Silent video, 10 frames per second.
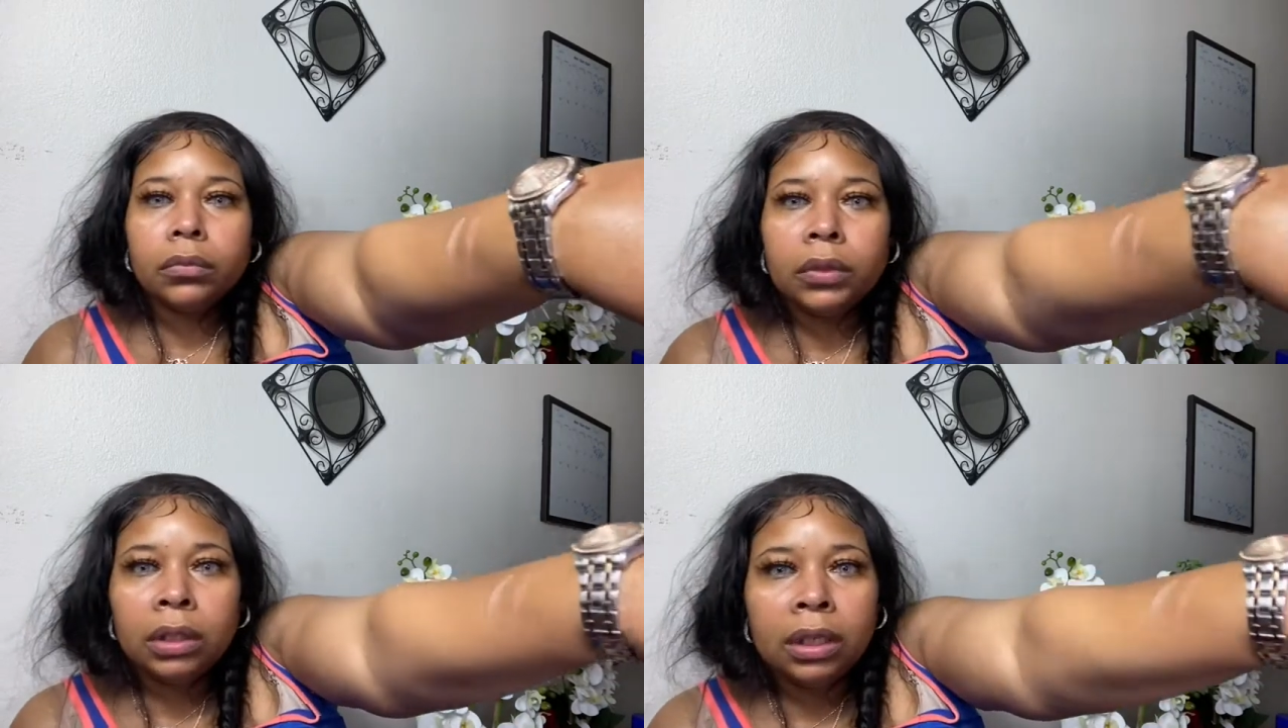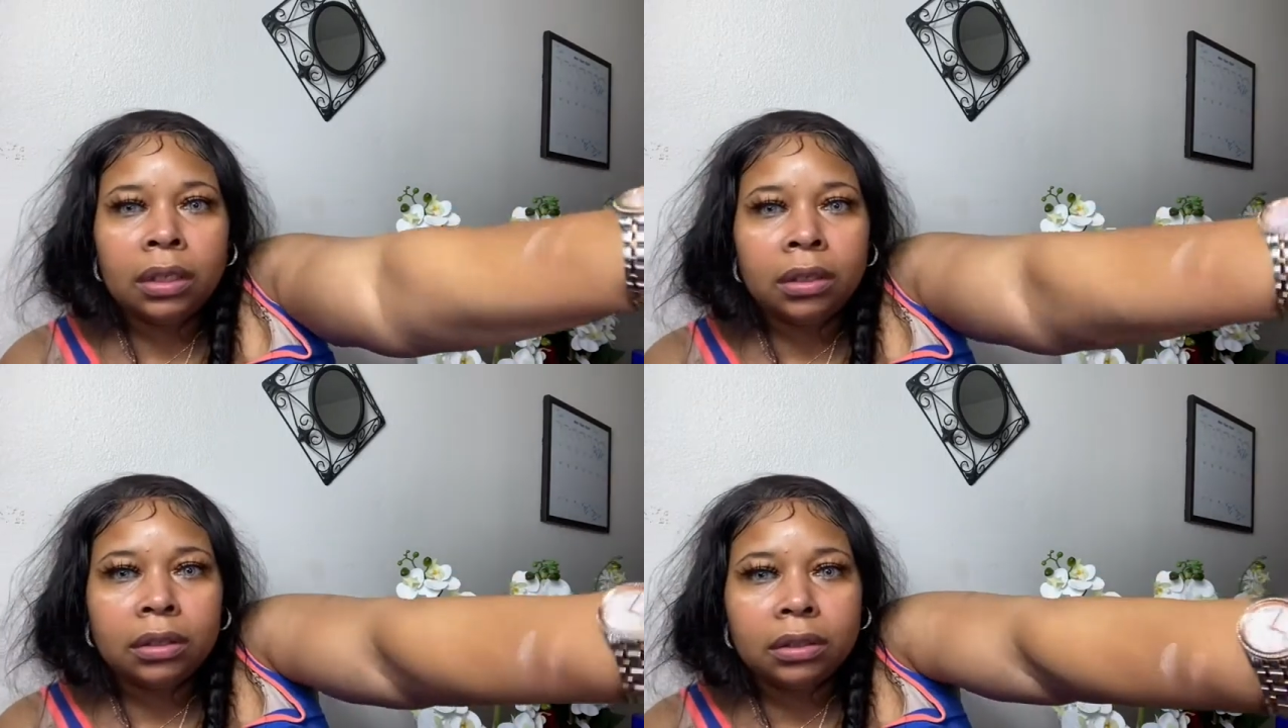And that
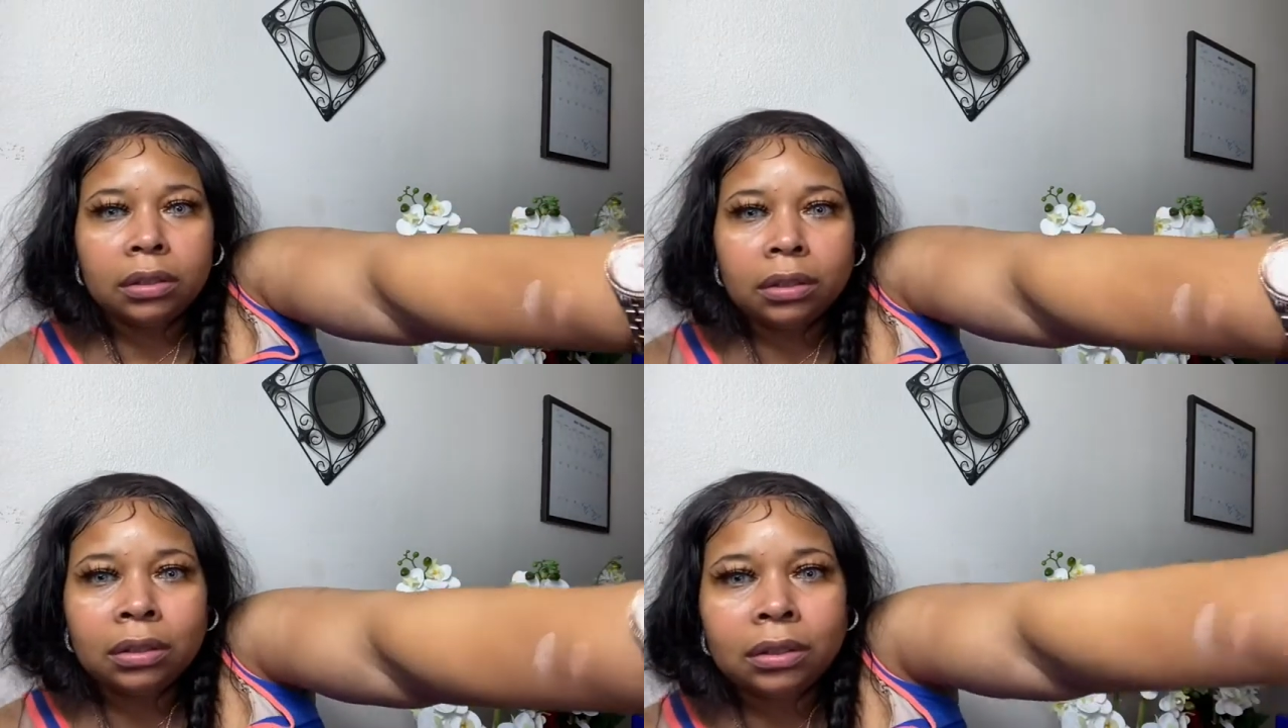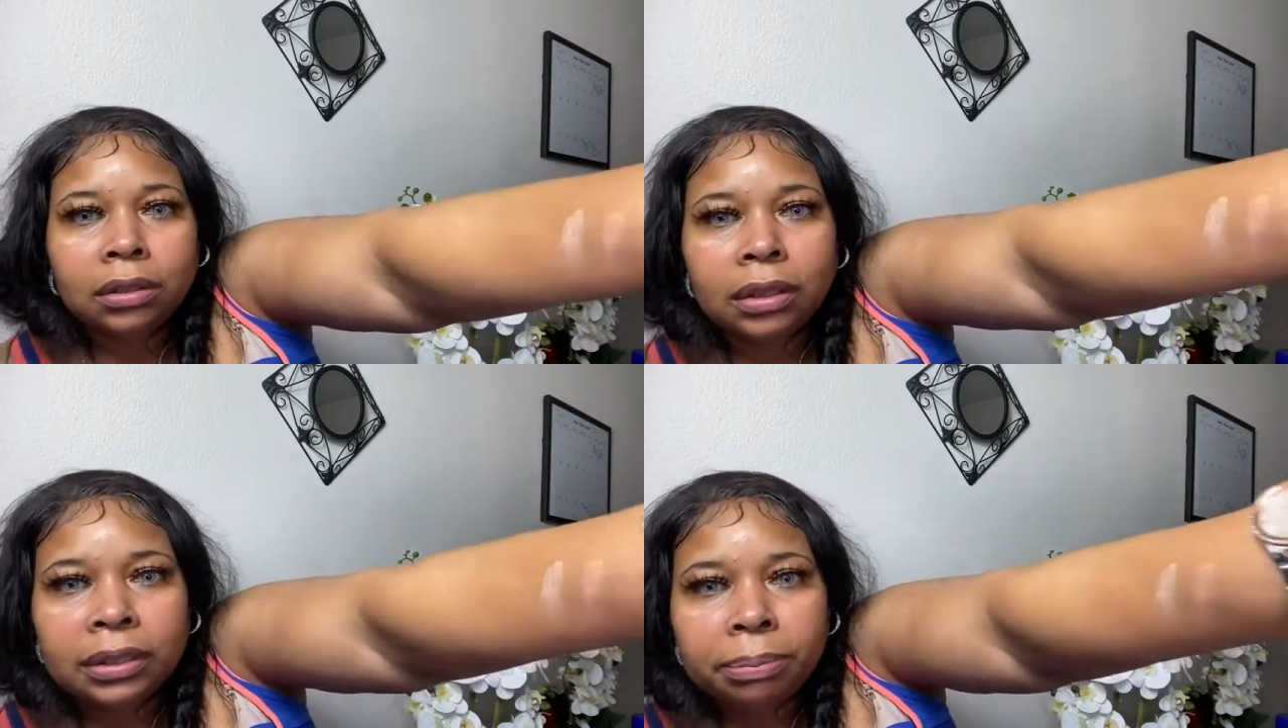looks, it's,
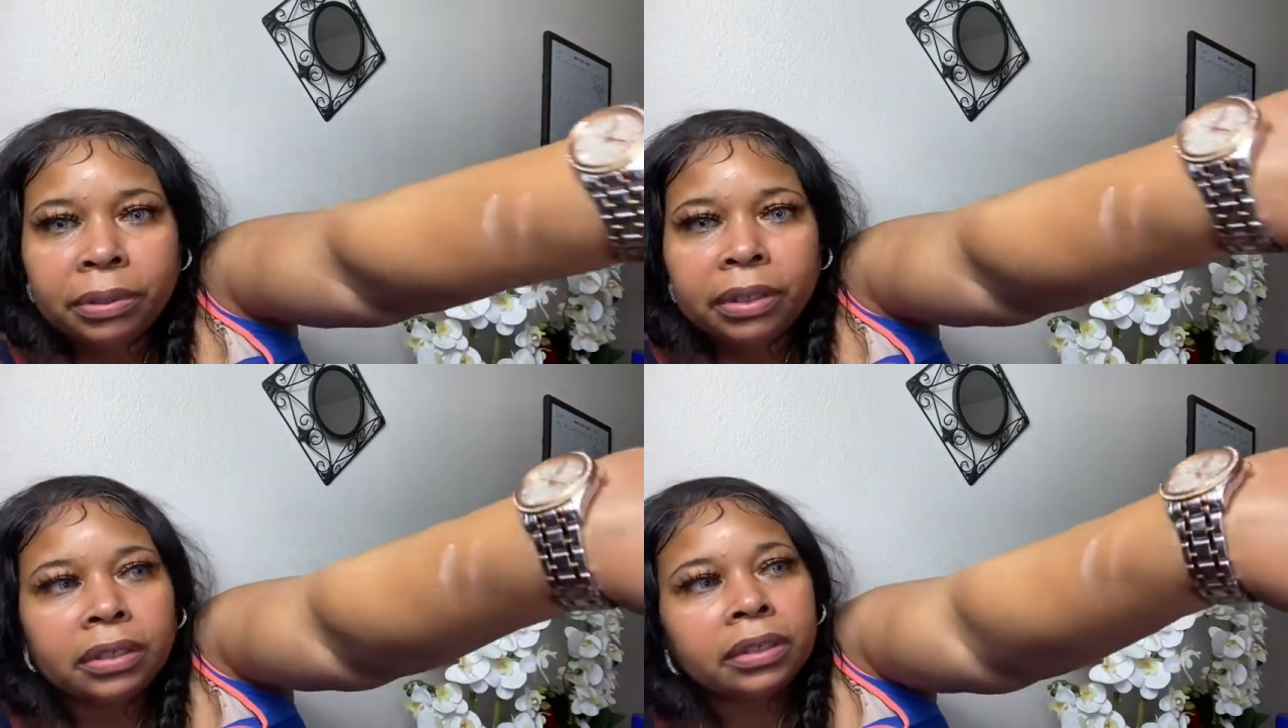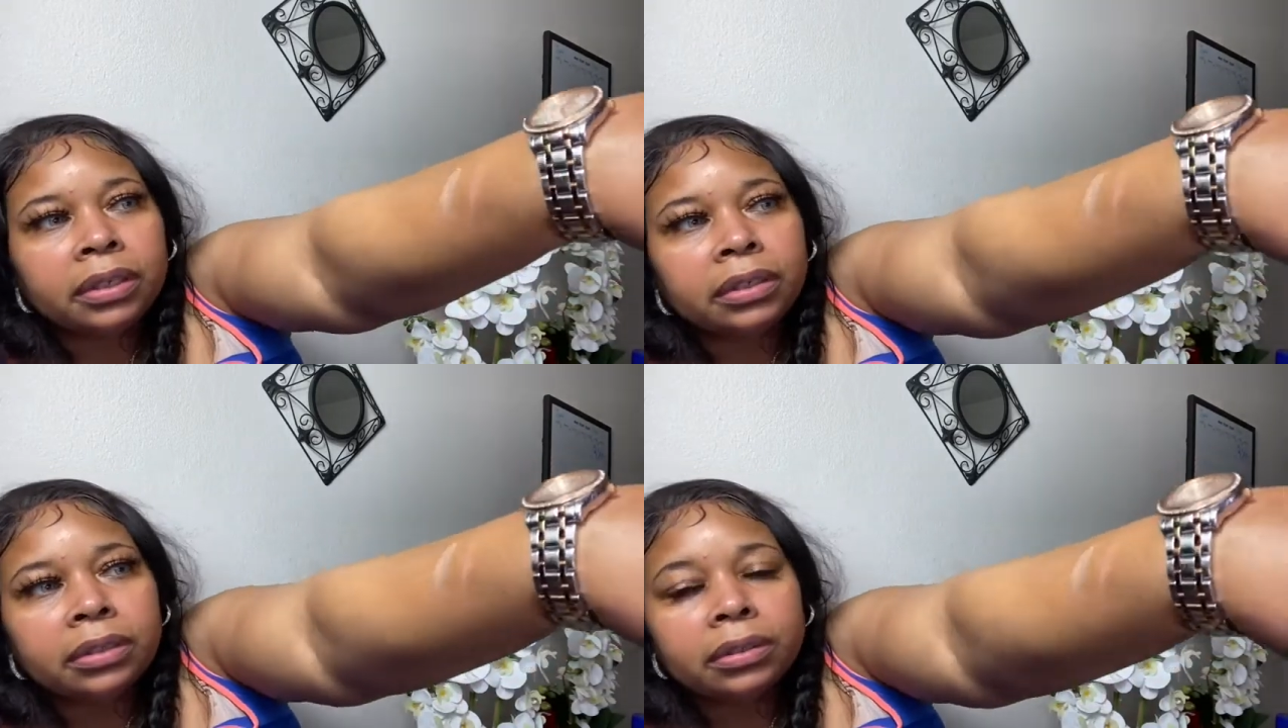it's pretty good.